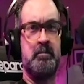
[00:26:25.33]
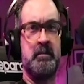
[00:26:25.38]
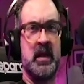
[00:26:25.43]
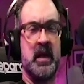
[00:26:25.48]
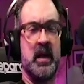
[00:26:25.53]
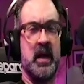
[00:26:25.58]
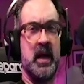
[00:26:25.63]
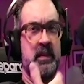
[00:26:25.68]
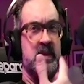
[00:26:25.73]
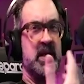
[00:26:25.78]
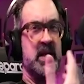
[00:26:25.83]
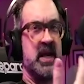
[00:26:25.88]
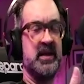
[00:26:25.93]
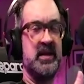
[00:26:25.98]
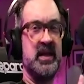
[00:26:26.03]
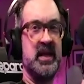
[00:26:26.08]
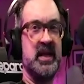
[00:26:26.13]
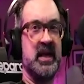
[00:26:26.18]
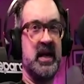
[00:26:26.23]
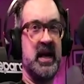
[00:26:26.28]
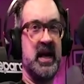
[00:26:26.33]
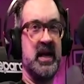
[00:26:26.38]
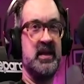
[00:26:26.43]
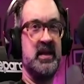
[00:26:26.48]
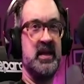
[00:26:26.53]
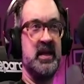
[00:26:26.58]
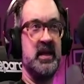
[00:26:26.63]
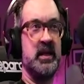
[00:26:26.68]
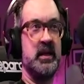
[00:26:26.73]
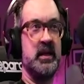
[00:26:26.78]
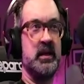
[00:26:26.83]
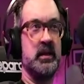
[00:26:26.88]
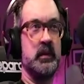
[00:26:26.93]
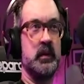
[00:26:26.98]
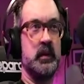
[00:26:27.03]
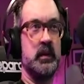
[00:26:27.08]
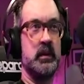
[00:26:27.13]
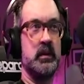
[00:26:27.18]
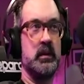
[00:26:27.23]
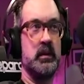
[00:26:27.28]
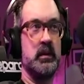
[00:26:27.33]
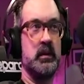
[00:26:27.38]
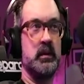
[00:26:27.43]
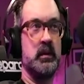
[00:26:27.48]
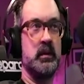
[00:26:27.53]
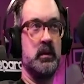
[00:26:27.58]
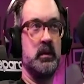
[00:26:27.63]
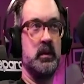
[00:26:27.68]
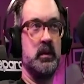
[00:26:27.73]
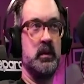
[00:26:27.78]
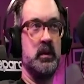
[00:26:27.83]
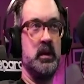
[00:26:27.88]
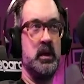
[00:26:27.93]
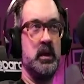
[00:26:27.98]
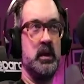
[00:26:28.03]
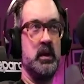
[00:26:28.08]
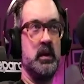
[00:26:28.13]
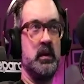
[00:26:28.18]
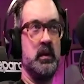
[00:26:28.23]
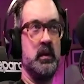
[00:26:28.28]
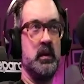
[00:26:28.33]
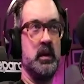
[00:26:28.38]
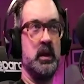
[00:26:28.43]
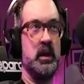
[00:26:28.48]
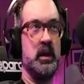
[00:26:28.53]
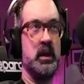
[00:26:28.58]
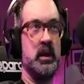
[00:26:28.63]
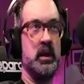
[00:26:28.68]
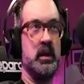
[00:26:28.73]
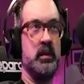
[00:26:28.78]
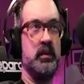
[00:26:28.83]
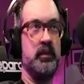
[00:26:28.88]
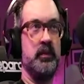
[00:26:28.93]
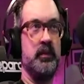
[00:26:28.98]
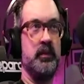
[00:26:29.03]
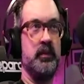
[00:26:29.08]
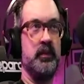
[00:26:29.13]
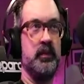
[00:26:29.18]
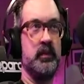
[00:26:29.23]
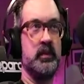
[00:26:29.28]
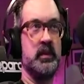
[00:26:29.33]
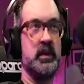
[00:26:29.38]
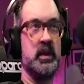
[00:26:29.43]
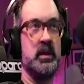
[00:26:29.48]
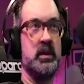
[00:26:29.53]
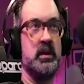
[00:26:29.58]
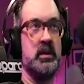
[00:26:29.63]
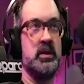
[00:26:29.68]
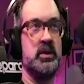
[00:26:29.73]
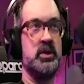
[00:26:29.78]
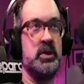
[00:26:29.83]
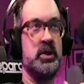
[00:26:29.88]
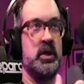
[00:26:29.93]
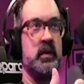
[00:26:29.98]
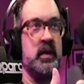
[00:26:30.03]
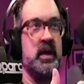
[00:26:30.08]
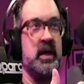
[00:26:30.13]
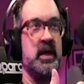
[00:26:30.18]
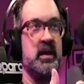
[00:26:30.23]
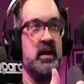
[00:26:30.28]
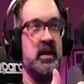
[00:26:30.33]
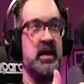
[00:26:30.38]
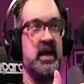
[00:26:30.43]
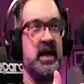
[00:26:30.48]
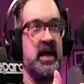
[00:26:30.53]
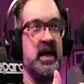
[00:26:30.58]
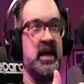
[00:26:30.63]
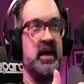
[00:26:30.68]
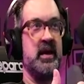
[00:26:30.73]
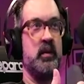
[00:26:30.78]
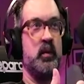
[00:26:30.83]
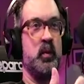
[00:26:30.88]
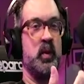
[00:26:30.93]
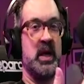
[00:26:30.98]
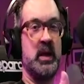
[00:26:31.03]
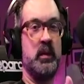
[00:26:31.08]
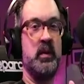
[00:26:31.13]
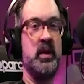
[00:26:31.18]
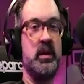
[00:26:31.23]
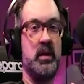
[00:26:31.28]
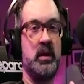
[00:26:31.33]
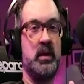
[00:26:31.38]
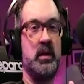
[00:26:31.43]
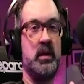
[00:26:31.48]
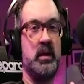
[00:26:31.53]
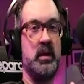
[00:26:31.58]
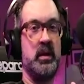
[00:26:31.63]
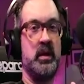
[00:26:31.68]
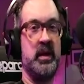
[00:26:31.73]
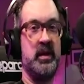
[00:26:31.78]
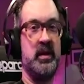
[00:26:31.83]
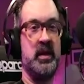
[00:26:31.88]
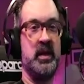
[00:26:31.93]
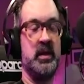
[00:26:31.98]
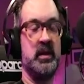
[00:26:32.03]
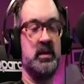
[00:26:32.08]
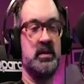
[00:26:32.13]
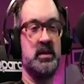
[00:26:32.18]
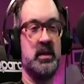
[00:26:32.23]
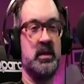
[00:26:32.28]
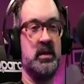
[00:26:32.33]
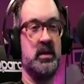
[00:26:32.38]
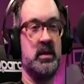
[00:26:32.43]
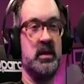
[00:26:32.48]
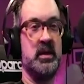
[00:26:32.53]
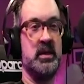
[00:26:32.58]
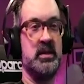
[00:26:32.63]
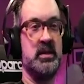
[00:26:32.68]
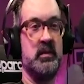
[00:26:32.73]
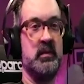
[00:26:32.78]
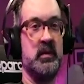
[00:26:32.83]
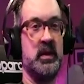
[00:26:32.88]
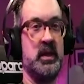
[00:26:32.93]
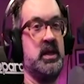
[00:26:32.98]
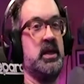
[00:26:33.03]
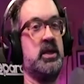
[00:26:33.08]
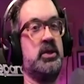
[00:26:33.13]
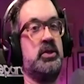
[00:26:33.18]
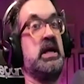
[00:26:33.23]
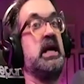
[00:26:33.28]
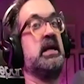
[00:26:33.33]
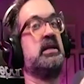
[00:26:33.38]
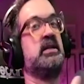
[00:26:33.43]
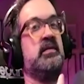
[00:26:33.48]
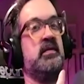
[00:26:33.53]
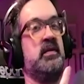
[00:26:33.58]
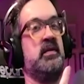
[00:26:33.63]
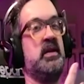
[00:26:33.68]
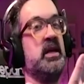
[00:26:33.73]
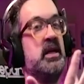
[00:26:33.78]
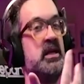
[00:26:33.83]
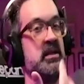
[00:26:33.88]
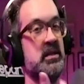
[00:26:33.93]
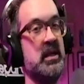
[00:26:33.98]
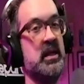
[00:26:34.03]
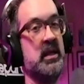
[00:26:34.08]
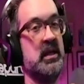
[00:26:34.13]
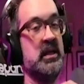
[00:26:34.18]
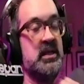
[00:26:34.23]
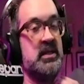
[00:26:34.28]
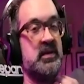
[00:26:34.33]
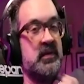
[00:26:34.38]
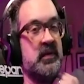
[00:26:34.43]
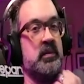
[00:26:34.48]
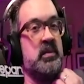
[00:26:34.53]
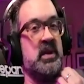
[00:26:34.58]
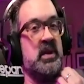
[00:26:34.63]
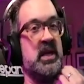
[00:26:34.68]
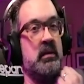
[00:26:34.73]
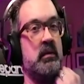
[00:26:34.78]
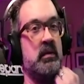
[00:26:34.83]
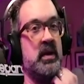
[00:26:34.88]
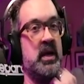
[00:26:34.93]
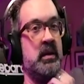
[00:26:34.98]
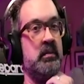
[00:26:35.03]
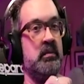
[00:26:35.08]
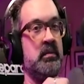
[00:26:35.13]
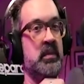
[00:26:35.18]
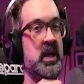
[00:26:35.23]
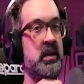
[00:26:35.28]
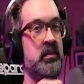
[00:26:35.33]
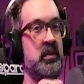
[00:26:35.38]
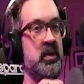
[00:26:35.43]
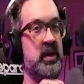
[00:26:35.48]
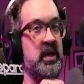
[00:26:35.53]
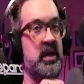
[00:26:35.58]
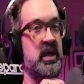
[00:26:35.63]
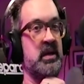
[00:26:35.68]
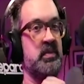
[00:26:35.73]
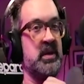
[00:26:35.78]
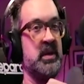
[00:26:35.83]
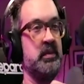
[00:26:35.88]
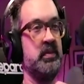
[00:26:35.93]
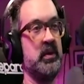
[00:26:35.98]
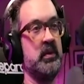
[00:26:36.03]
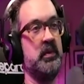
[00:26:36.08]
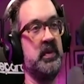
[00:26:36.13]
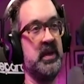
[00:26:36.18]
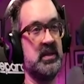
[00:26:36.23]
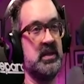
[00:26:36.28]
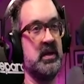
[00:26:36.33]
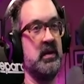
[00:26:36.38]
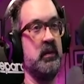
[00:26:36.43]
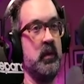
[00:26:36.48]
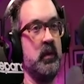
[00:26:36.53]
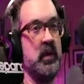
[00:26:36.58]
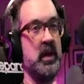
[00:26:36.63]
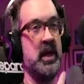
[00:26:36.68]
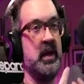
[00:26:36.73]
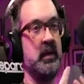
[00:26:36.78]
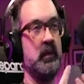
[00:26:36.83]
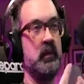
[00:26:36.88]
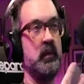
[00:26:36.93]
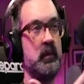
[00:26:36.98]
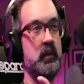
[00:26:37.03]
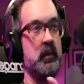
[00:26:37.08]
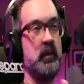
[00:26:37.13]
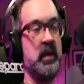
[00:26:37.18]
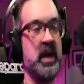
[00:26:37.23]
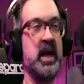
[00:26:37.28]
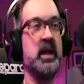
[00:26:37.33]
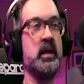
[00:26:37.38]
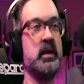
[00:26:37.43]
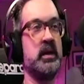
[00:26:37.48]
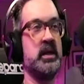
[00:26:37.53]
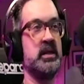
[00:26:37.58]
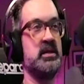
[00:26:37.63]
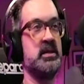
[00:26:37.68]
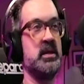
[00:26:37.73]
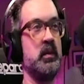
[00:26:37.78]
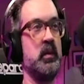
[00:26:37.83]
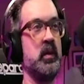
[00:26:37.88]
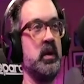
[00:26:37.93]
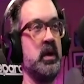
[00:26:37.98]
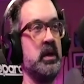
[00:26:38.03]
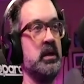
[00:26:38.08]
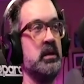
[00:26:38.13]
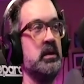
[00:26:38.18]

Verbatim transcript: I mean, I think, I think, you know, um, showing that wherewithal, I think, is a good, is a really attractive thing, and at least for me when I'm I'm looking at people, because when I when I look at someone,